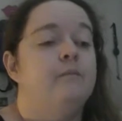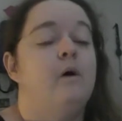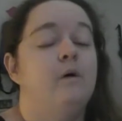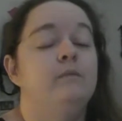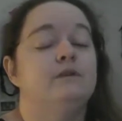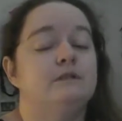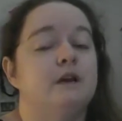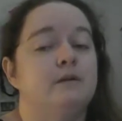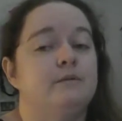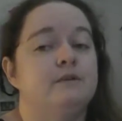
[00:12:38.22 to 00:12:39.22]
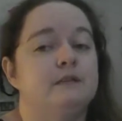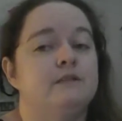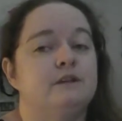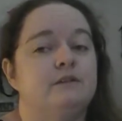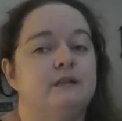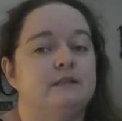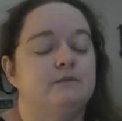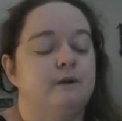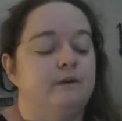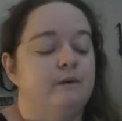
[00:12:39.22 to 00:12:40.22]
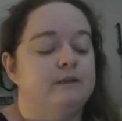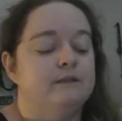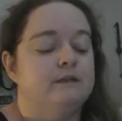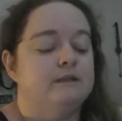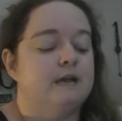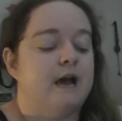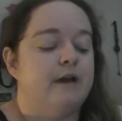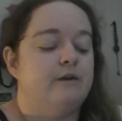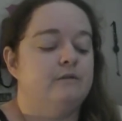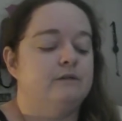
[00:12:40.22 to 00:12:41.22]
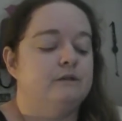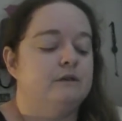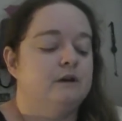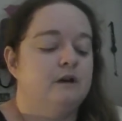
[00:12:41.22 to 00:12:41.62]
almost 100% certain that's what it was, because I don't,